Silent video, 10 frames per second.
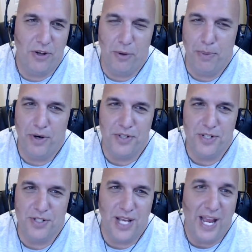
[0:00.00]
audio
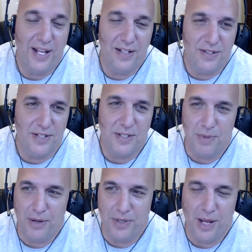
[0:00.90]
purchase and
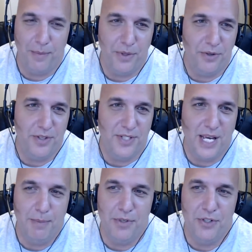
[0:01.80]
system, I'll I'll do the
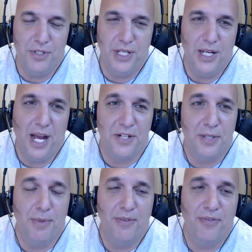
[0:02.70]
same as you did.
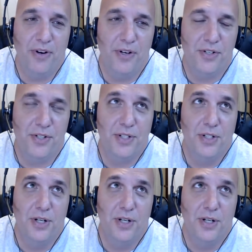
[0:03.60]
Actually, my first.